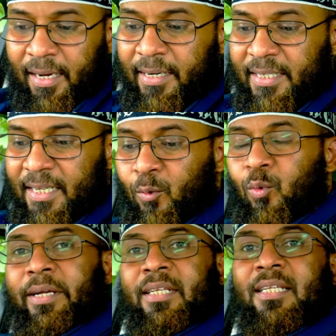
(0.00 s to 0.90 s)
And he says,
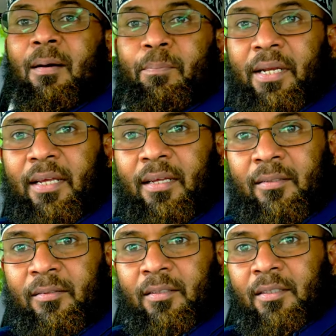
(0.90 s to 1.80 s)
what is happening
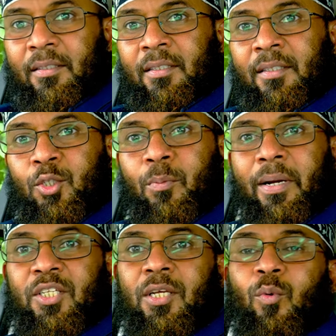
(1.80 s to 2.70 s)
to
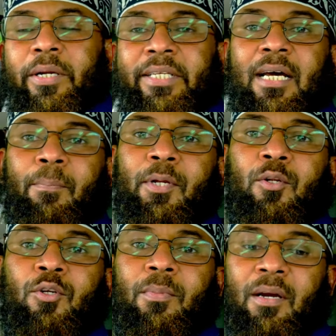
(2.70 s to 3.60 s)
my son? What is
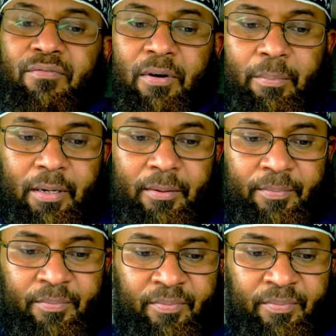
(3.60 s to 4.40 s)
happening to my family?